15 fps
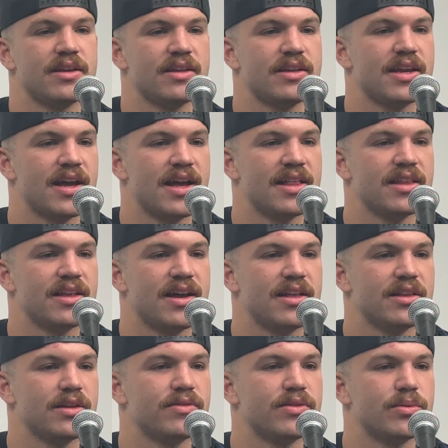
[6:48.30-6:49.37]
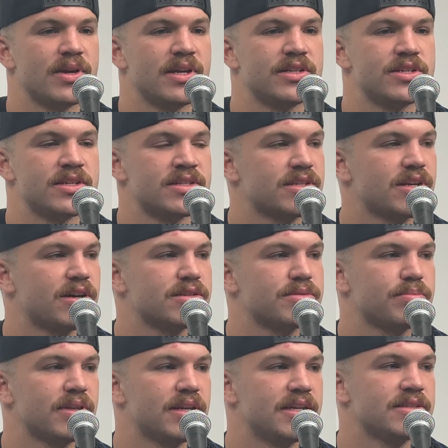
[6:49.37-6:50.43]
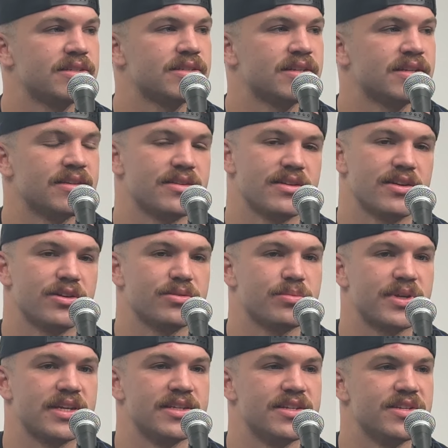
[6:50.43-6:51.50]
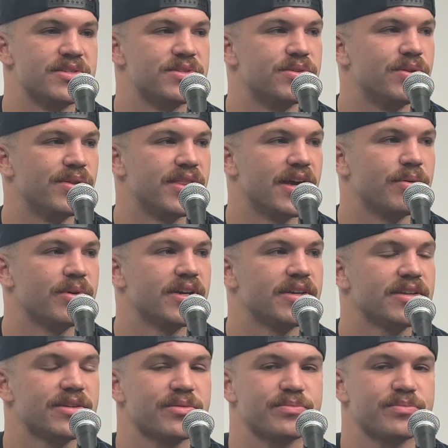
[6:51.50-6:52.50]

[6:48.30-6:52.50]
yeah, I love the way Chins calls plays and hope he continues to do it that way.